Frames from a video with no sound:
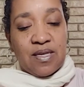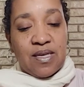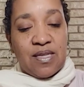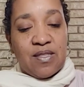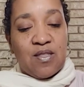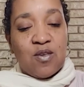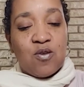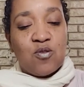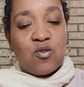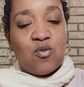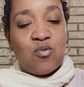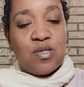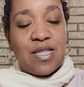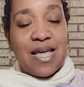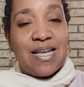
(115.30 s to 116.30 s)
And those
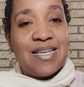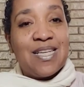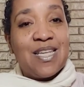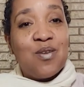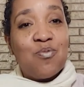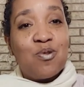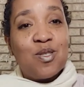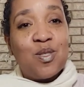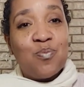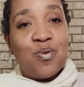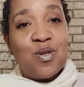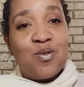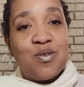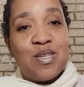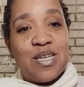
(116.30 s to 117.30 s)
with that Libra
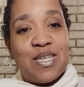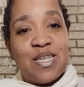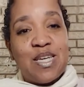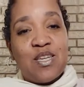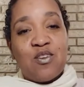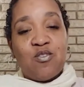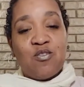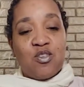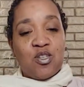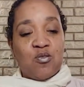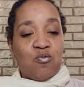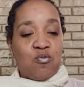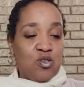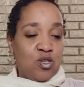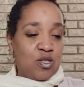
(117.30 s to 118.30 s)
spirit and energy
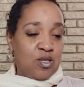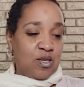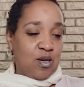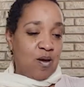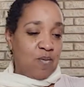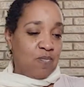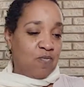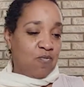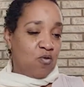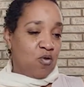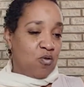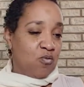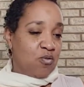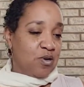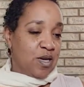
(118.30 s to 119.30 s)
will just come
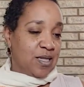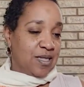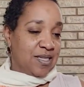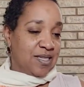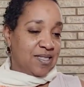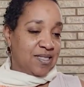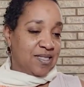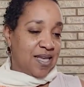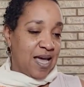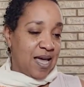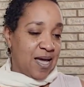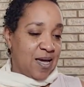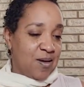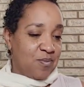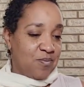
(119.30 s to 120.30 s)
forward at this
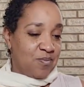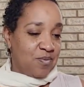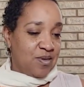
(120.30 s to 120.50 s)
time,